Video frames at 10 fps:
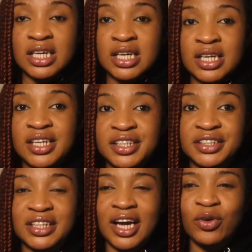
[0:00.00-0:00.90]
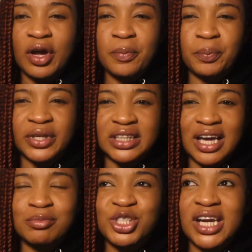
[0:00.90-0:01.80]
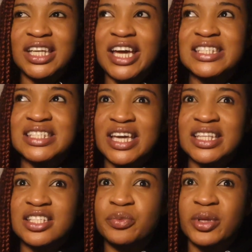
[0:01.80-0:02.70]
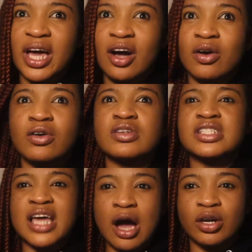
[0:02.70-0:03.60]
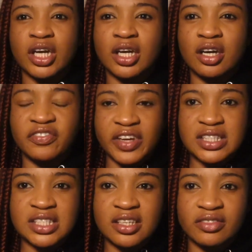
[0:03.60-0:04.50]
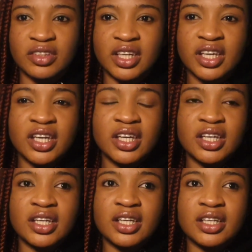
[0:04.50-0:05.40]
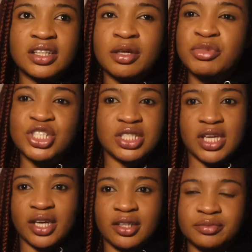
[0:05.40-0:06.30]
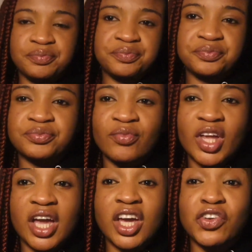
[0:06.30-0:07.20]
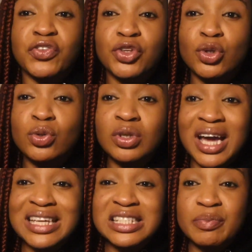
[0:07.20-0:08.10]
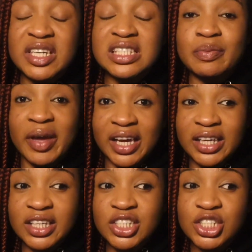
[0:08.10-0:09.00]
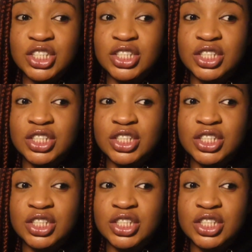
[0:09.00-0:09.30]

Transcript: How do I put, I'm trying to like say this without sounding offensive. Let me just say, if you do not speak Spanish